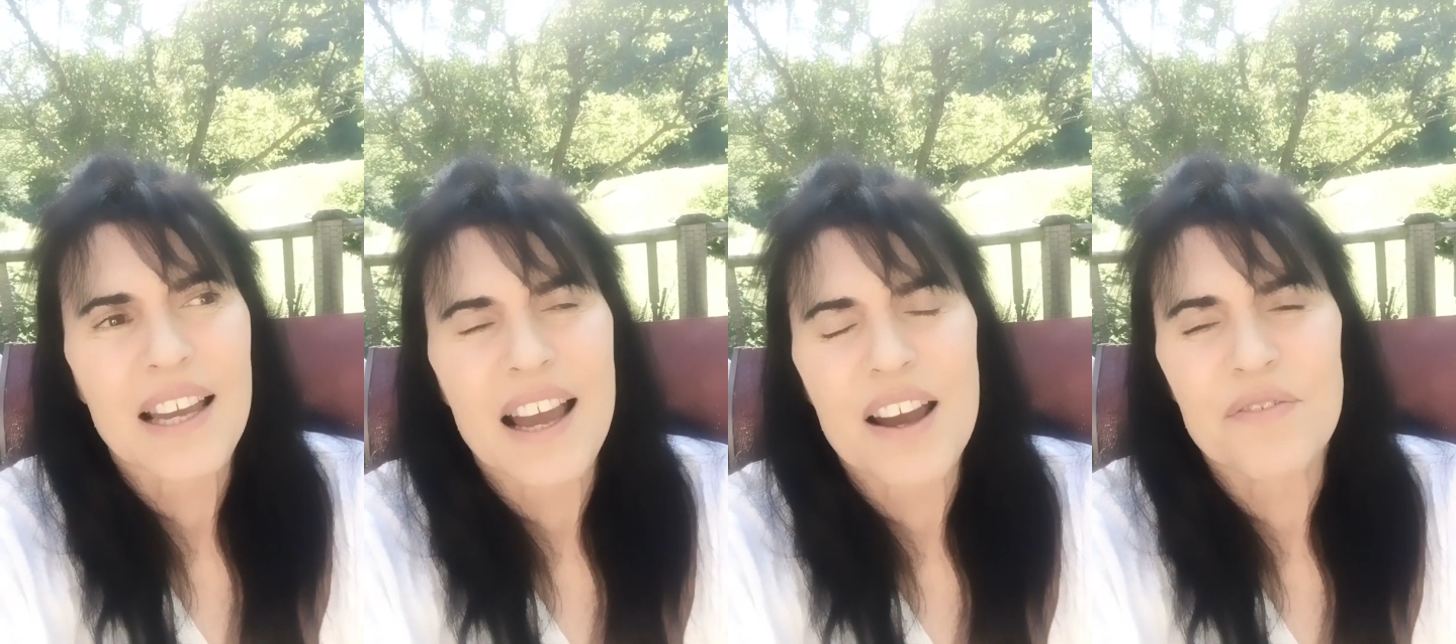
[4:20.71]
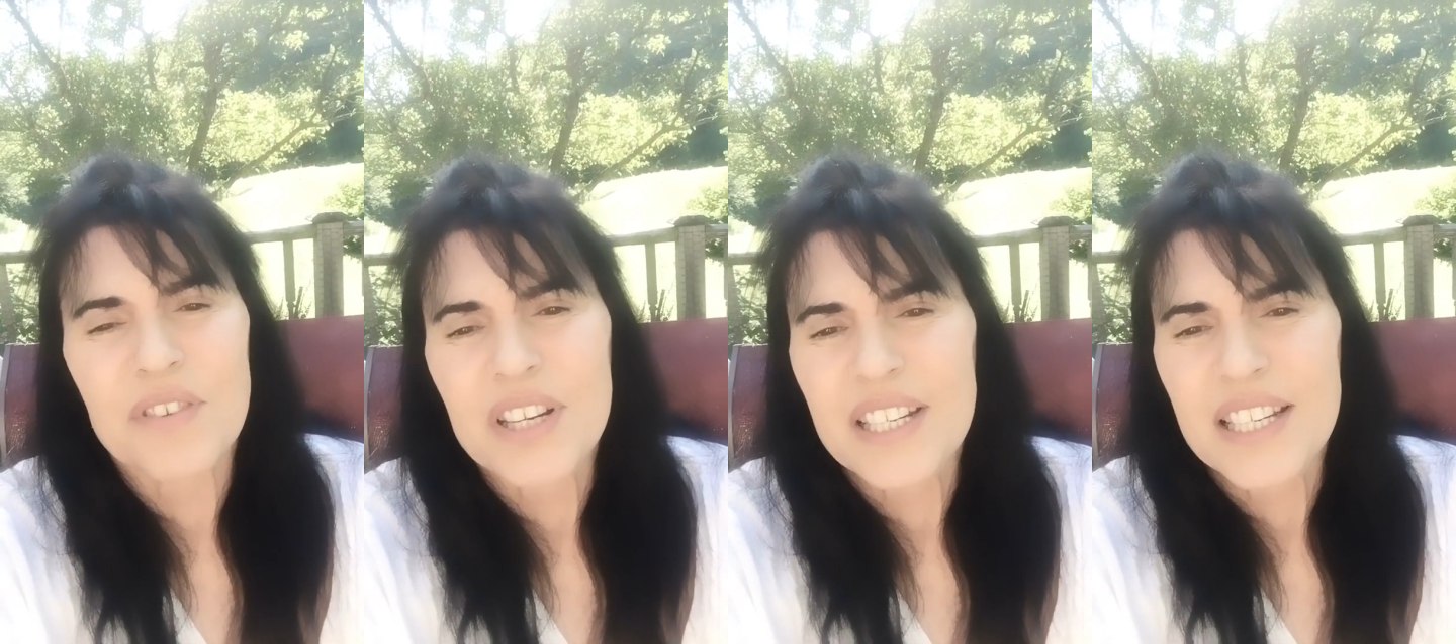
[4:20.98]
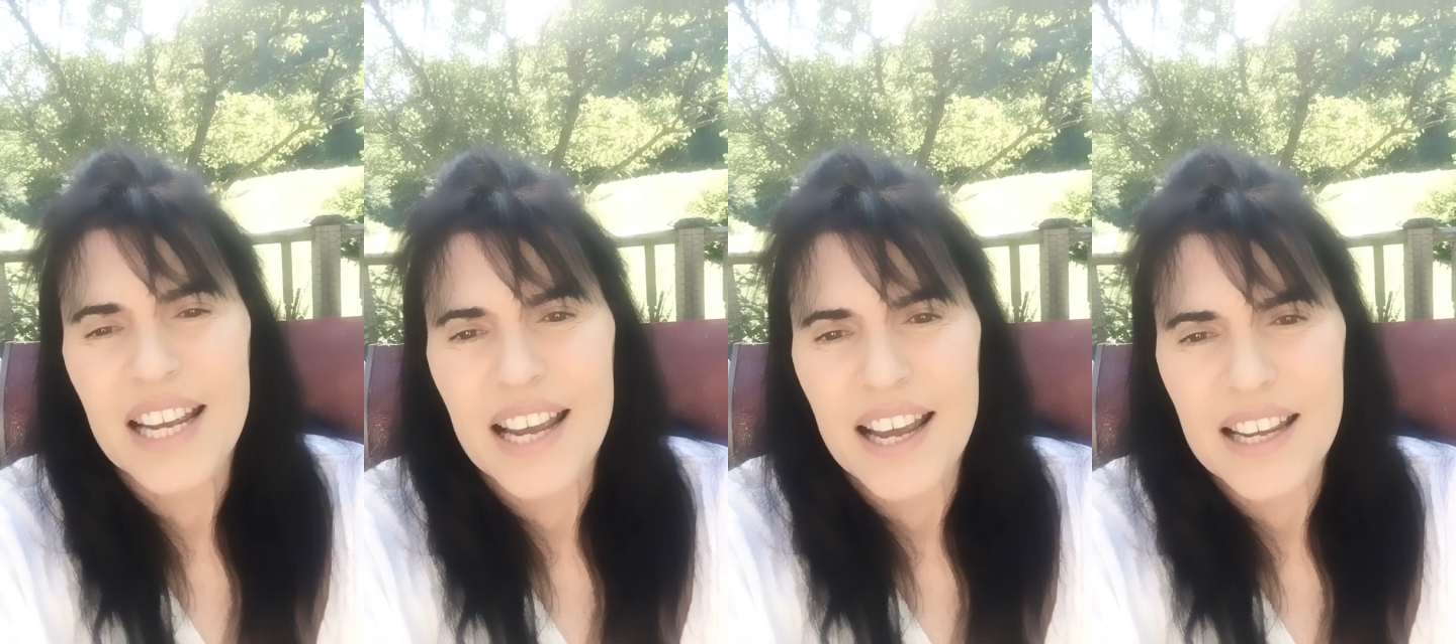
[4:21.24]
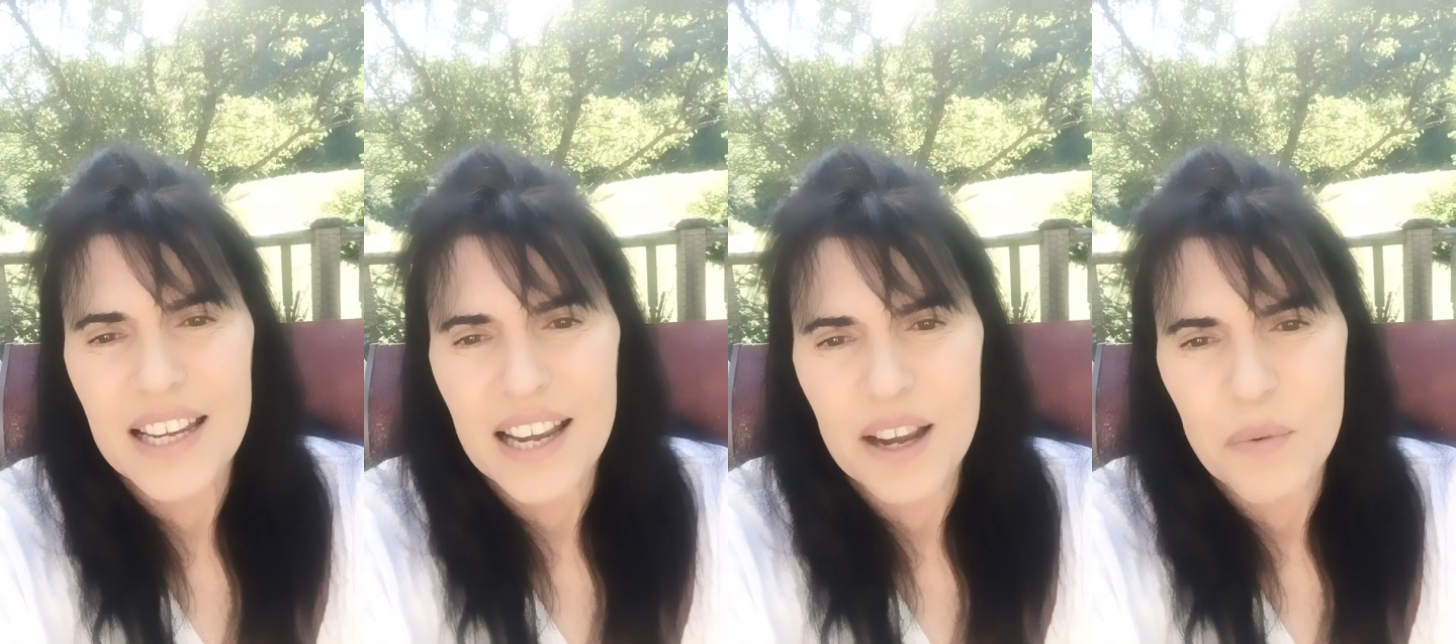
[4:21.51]
every
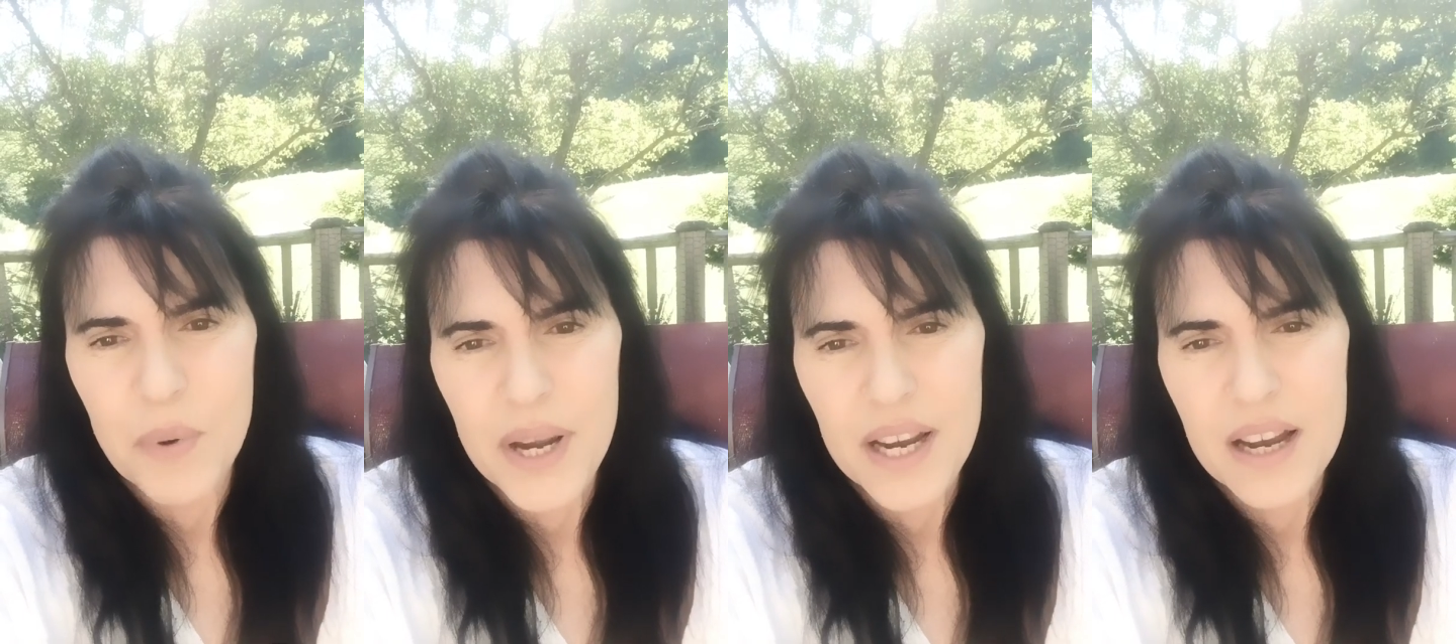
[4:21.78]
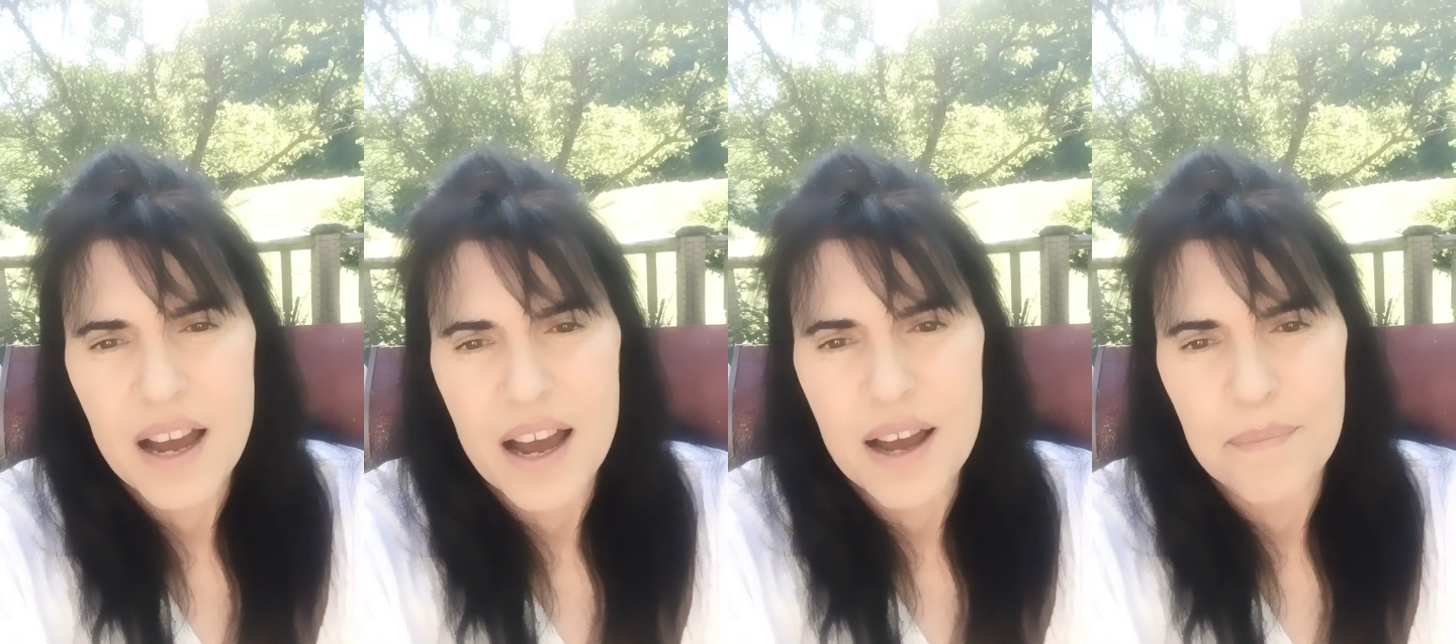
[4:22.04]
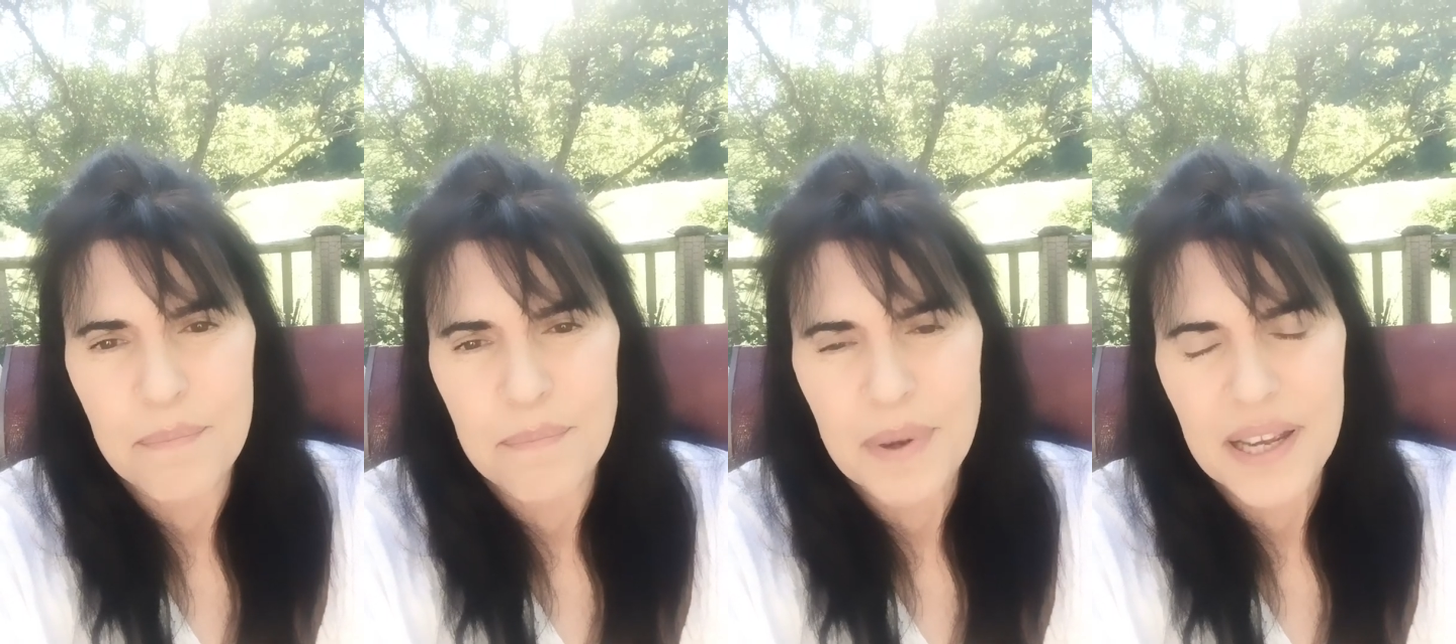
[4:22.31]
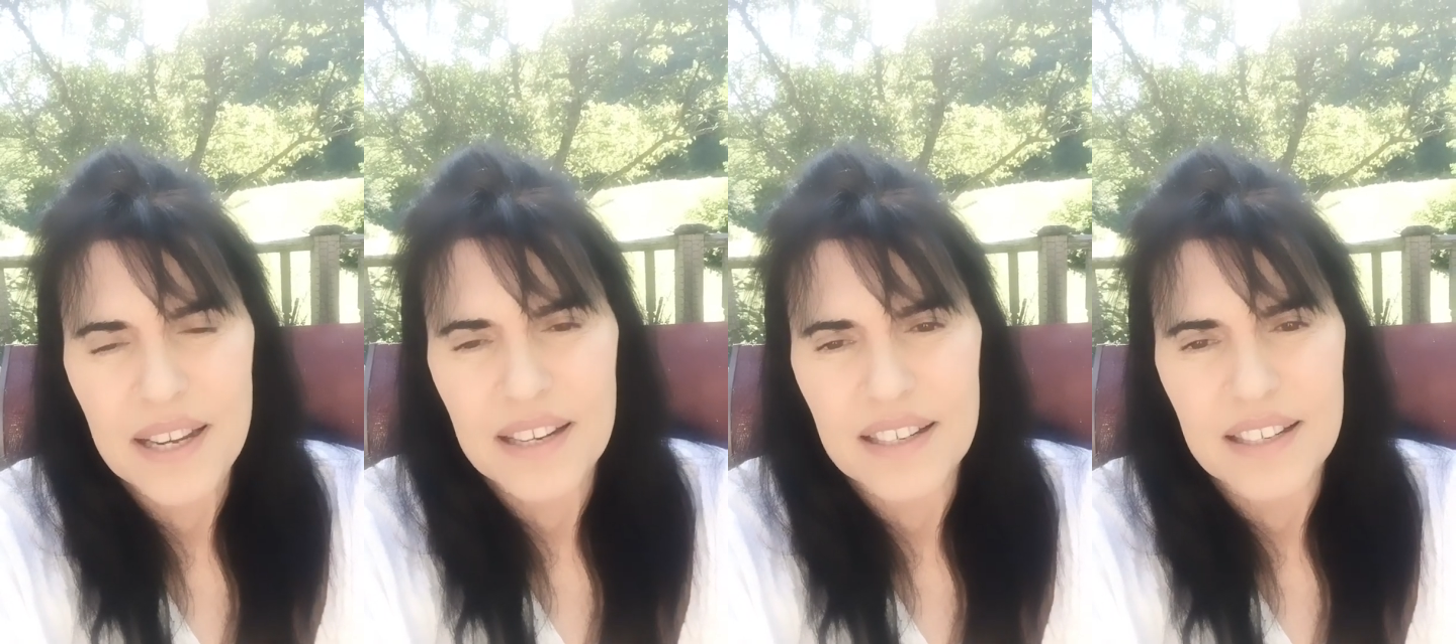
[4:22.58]
day I wake up
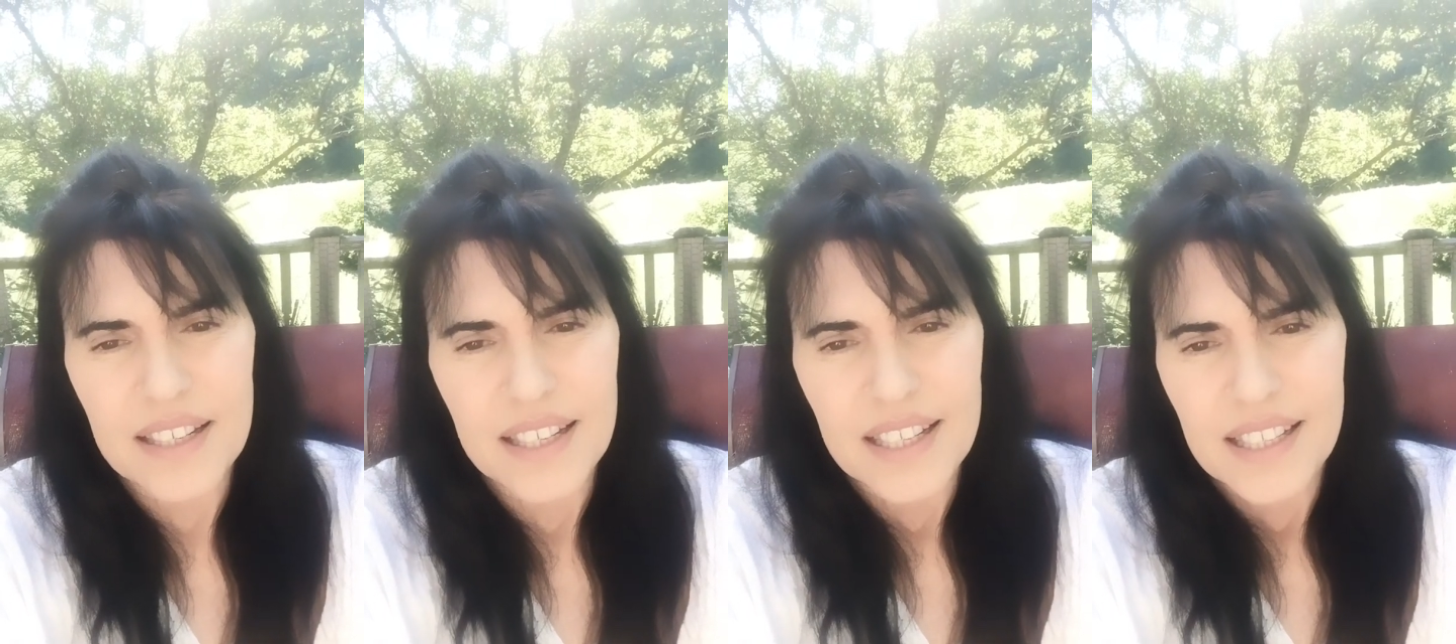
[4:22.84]
and